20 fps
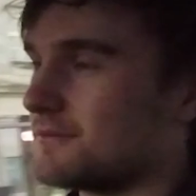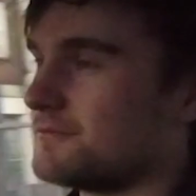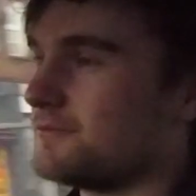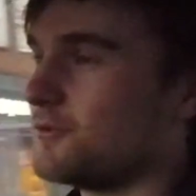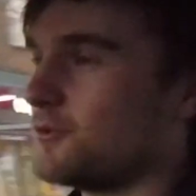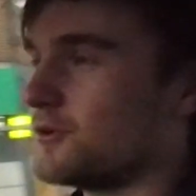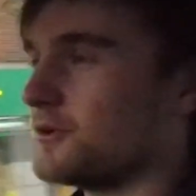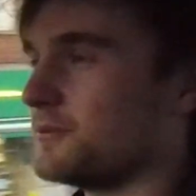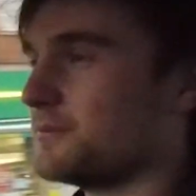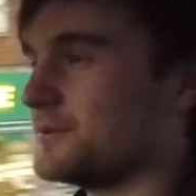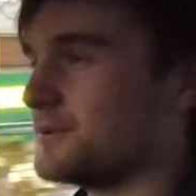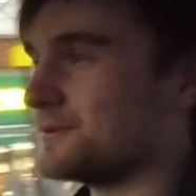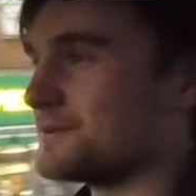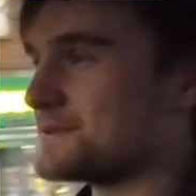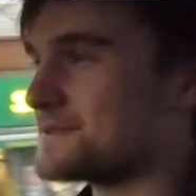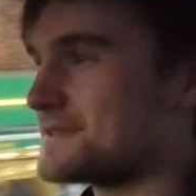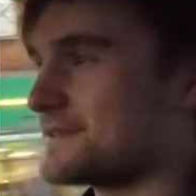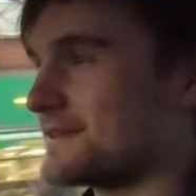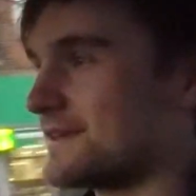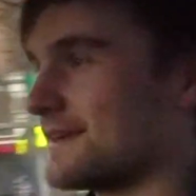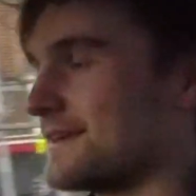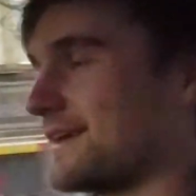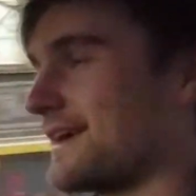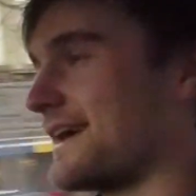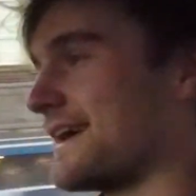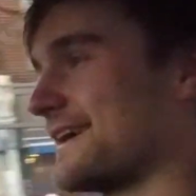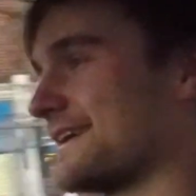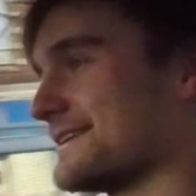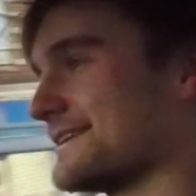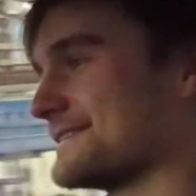foibles,
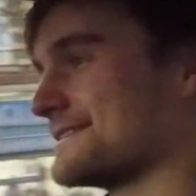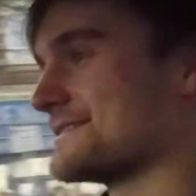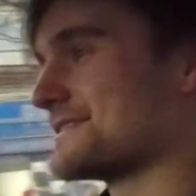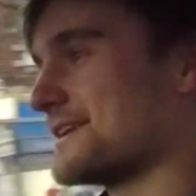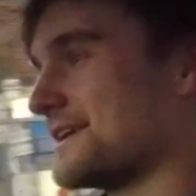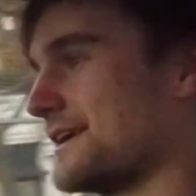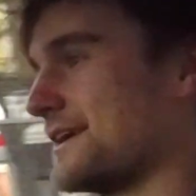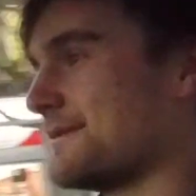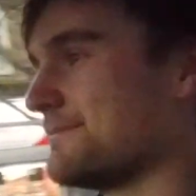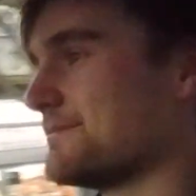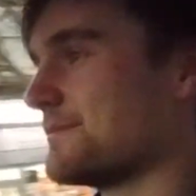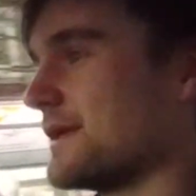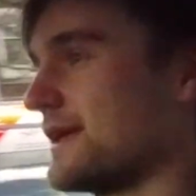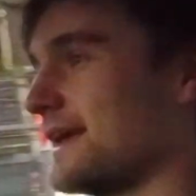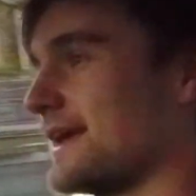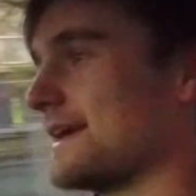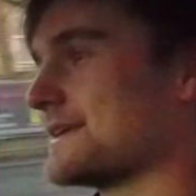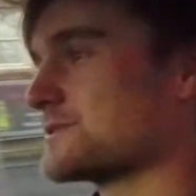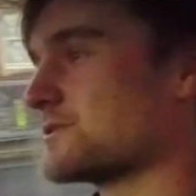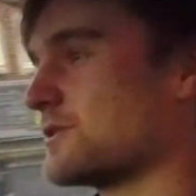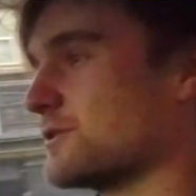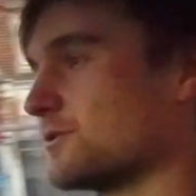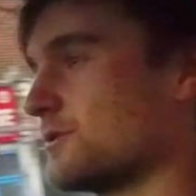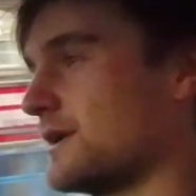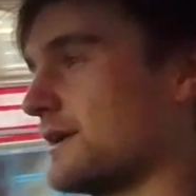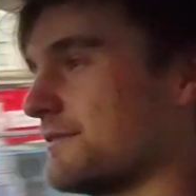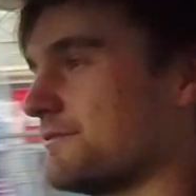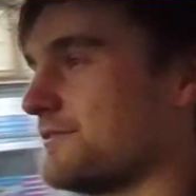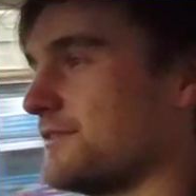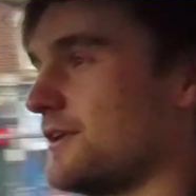and it's got
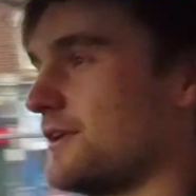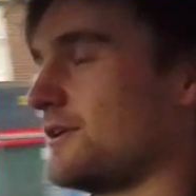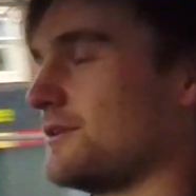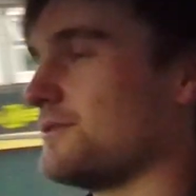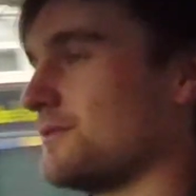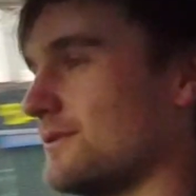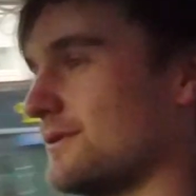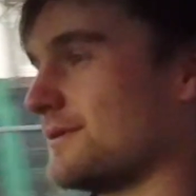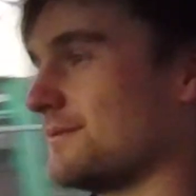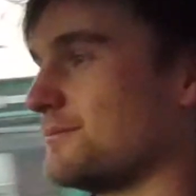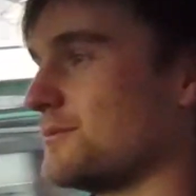quite a few,